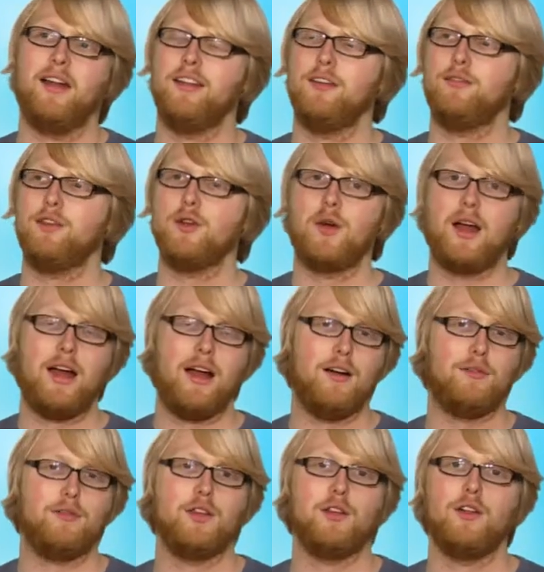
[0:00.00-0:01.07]
And if you
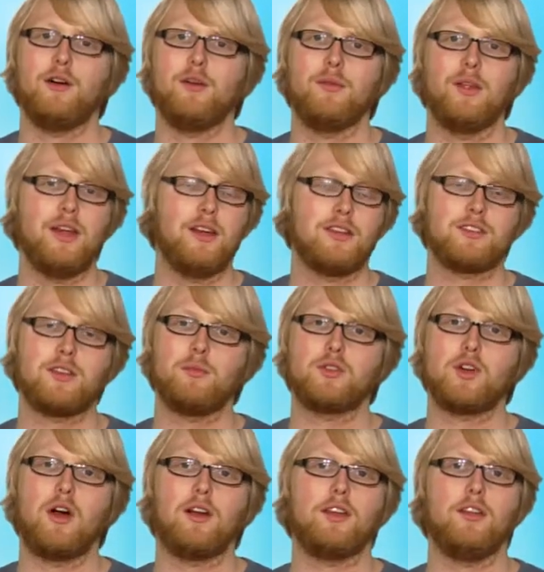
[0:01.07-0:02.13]
have, some
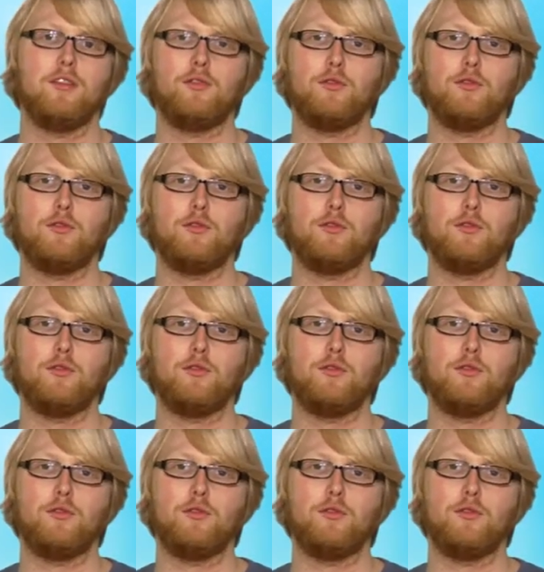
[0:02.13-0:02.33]
talking